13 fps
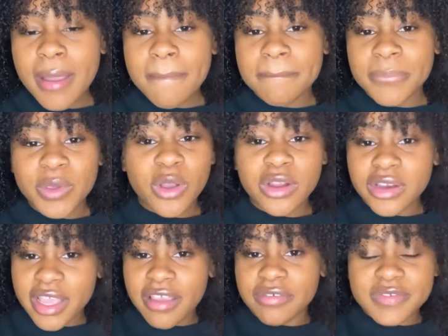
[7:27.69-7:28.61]
You already
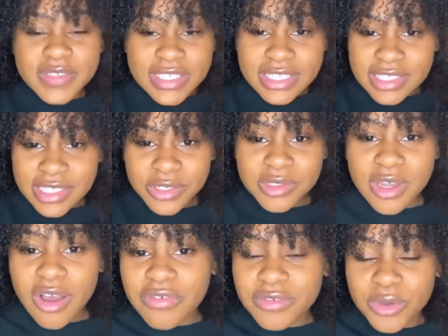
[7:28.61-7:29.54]
have sealed
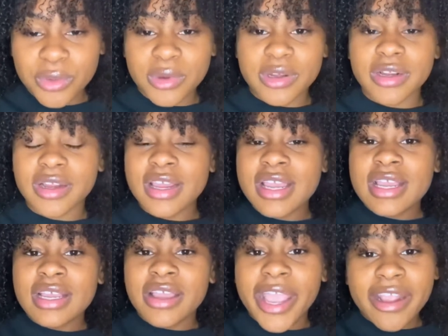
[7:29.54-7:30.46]
off your
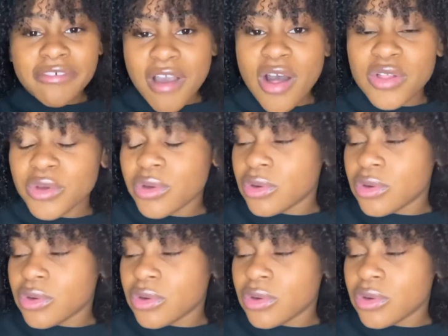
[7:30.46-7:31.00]
hair follicle.